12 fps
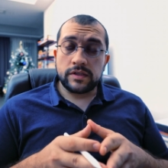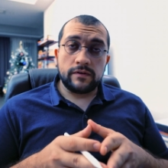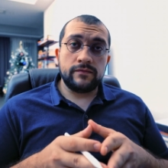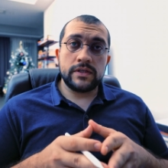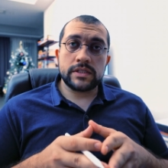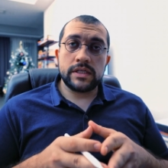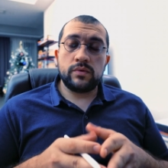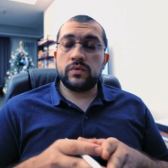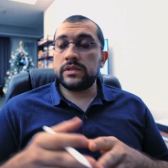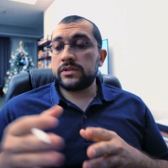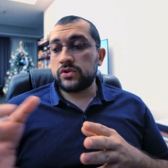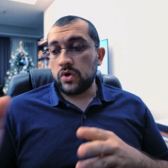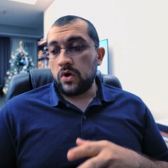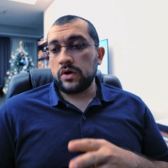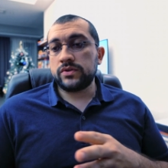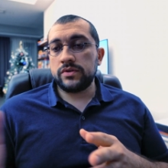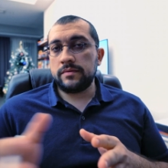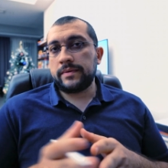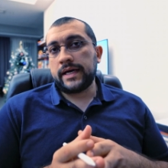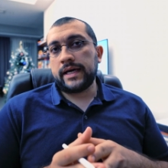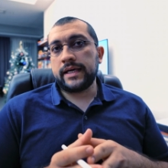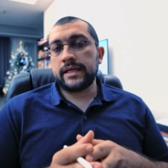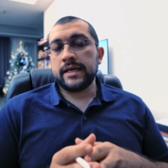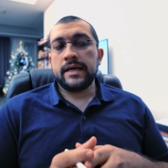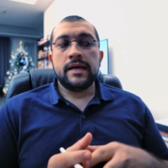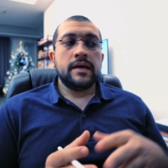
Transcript: Obviously, we'll talk to the bank,